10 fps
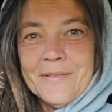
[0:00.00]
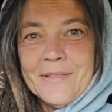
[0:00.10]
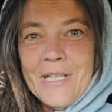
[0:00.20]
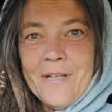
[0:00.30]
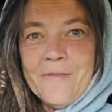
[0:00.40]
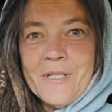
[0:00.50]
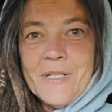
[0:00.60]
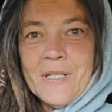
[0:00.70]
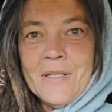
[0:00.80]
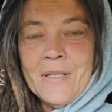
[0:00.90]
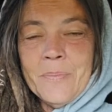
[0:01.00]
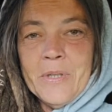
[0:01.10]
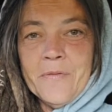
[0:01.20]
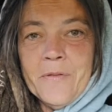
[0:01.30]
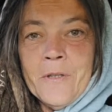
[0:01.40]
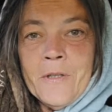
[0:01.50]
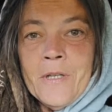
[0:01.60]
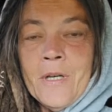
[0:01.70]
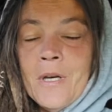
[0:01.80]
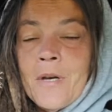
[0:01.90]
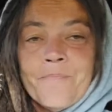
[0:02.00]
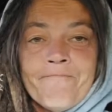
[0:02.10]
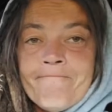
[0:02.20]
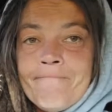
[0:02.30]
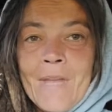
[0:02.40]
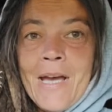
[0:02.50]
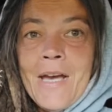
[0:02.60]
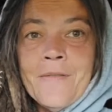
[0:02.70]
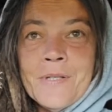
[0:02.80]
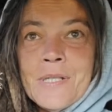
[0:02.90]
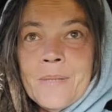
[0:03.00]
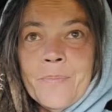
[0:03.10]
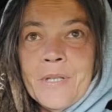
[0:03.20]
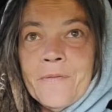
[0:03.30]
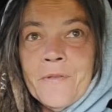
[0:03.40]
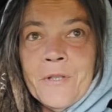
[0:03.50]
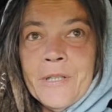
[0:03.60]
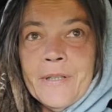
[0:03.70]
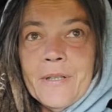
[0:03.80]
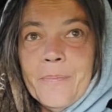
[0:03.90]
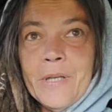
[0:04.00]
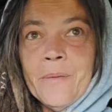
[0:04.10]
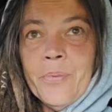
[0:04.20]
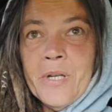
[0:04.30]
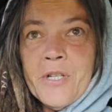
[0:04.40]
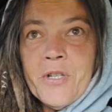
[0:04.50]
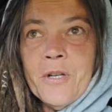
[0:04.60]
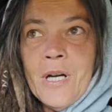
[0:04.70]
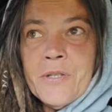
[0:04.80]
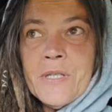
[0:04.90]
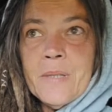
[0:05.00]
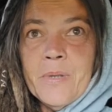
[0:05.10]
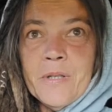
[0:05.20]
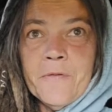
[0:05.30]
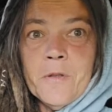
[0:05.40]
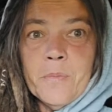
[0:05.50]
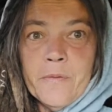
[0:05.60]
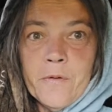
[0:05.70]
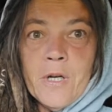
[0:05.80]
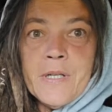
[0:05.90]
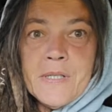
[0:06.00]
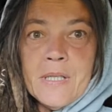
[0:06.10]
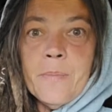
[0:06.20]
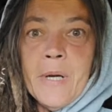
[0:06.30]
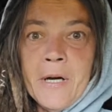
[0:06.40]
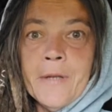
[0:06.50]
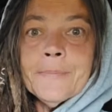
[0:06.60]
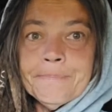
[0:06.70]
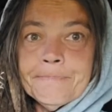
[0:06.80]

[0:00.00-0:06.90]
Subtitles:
Ever see any Bigfoot? I haven't seen Bigfoot, but I'm pretty sure I'll see Bigfoot before I see a bear.